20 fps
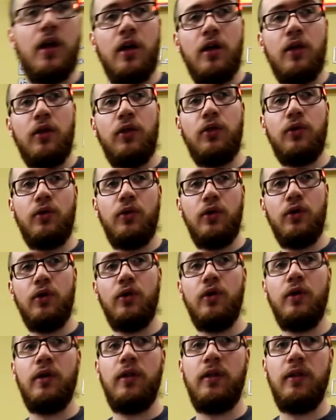
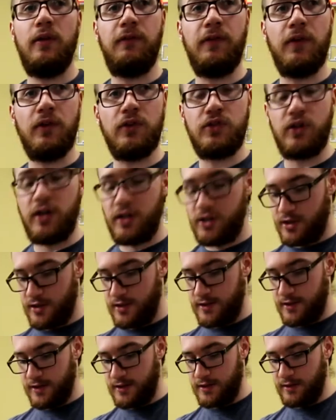through the filtration
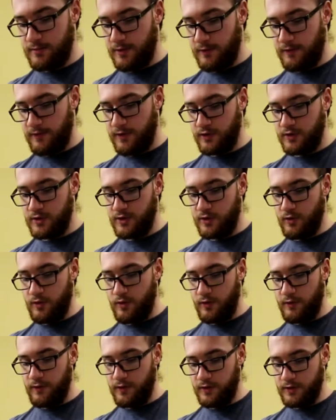system, the
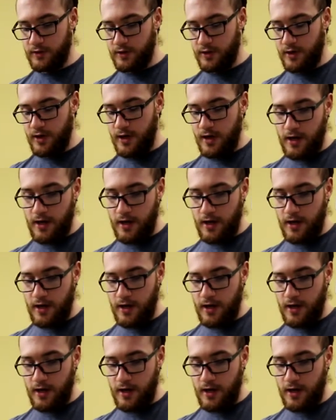oil filter.